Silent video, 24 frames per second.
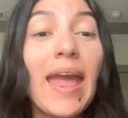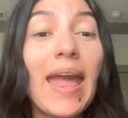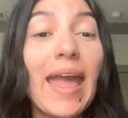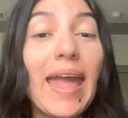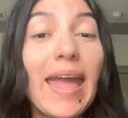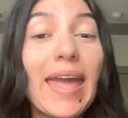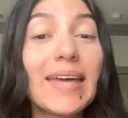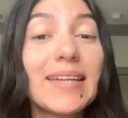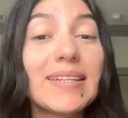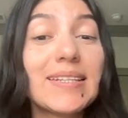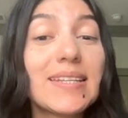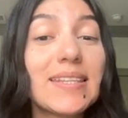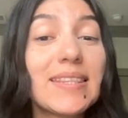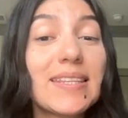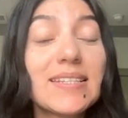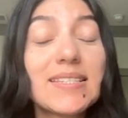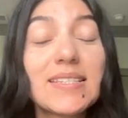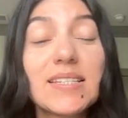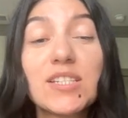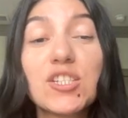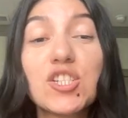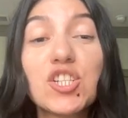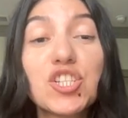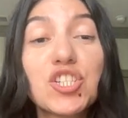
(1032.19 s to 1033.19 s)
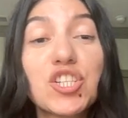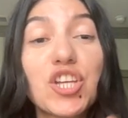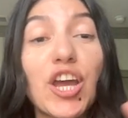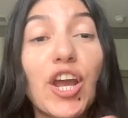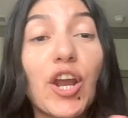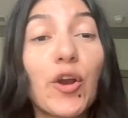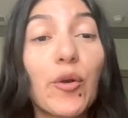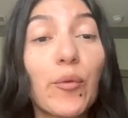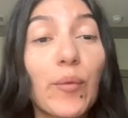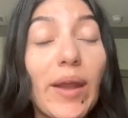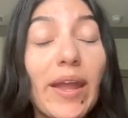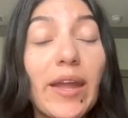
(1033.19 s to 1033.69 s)
And this is just a
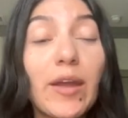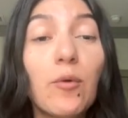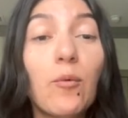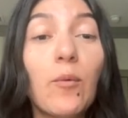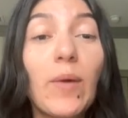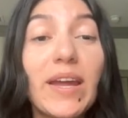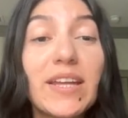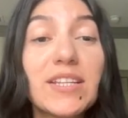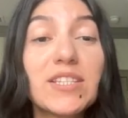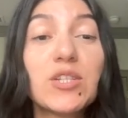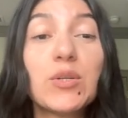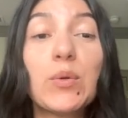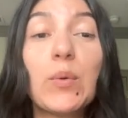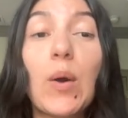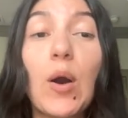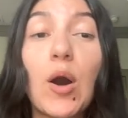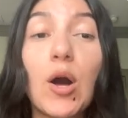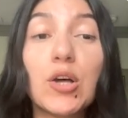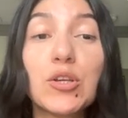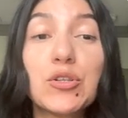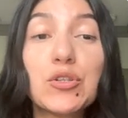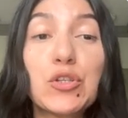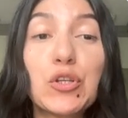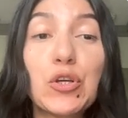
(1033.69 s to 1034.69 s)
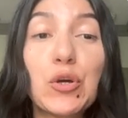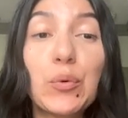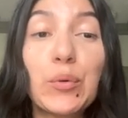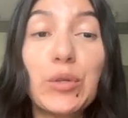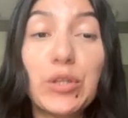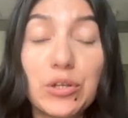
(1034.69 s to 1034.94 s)
great way to also,